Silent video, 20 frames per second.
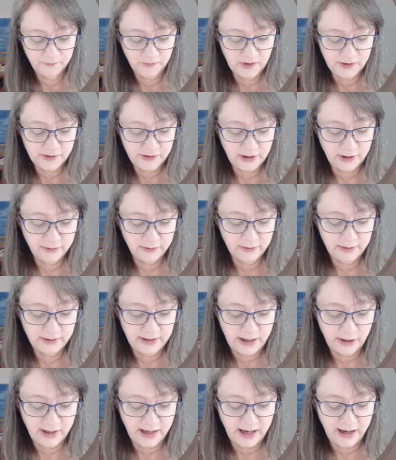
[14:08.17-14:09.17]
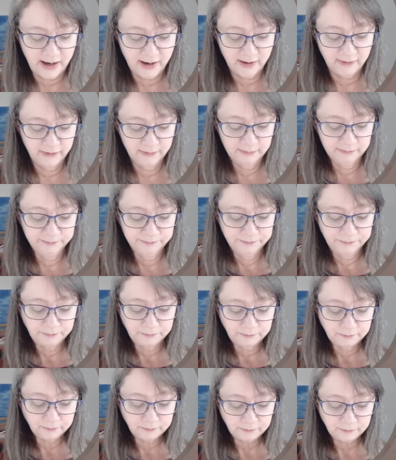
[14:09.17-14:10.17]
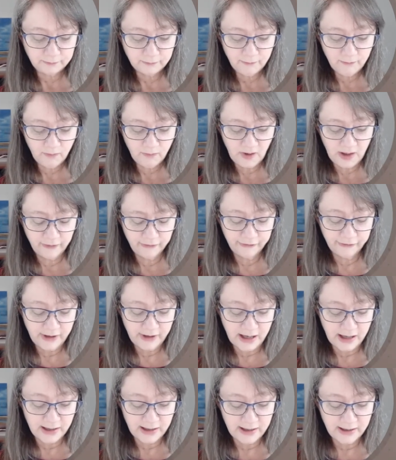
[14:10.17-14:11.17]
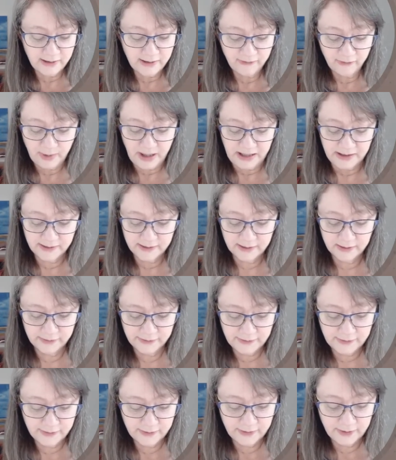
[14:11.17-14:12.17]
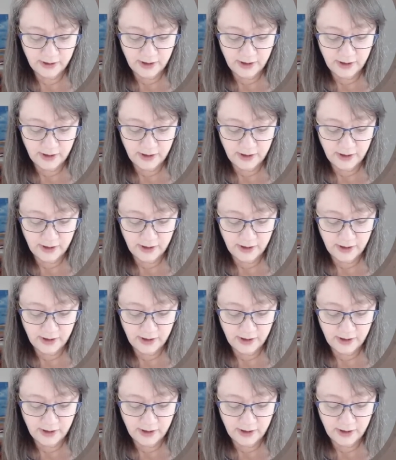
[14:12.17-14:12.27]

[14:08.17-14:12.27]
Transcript: So now I have 5 pencils.